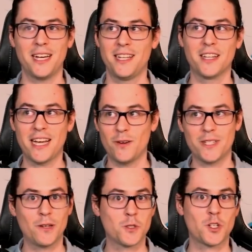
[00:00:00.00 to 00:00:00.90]
And the
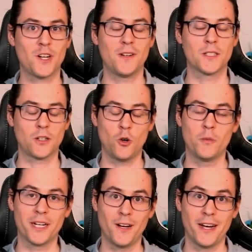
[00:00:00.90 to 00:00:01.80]
countdown started. I was like, oh
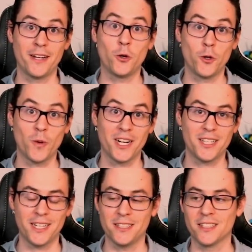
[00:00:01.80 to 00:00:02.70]
my god, I don't know where
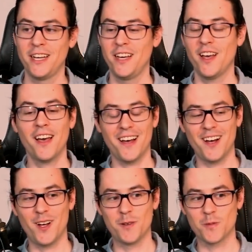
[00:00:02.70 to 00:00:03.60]
anything is.
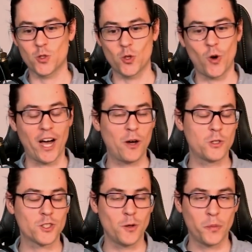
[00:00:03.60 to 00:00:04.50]
So I
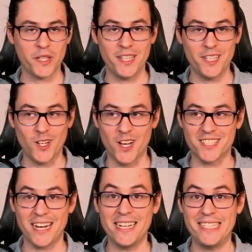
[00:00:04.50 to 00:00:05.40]
was completely
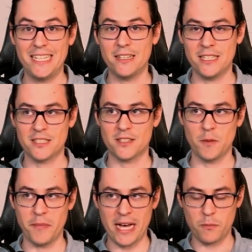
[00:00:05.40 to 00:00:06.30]
lost. It's
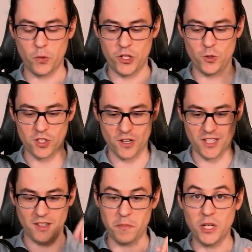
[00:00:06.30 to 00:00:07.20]
the map where you start
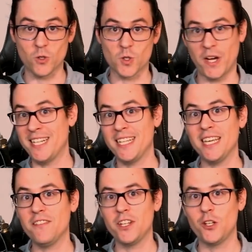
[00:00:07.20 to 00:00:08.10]
in the middle, so I didn't
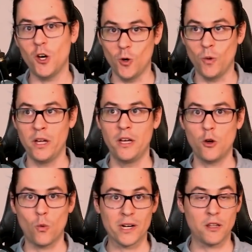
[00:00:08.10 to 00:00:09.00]
even know
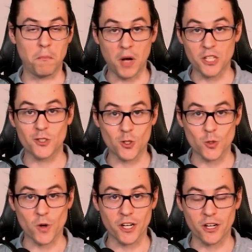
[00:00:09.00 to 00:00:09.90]
where the
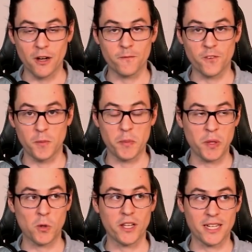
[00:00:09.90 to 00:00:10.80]
monsters were gonna come from. And
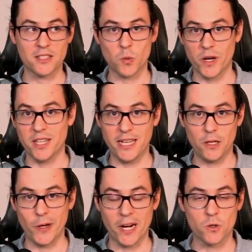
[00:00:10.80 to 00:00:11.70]
people are like, it's where the
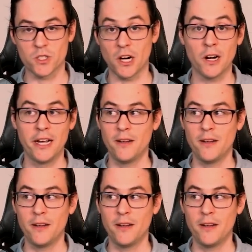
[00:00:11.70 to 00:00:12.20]
yellow arrows are.